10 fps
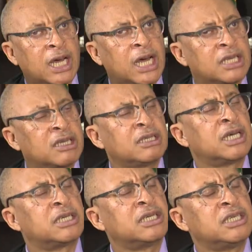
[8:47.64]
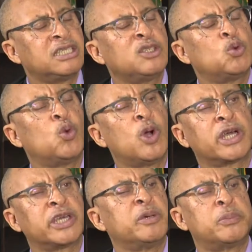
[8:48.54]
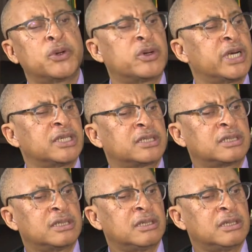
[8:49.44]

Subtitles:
I think that this is work in progress.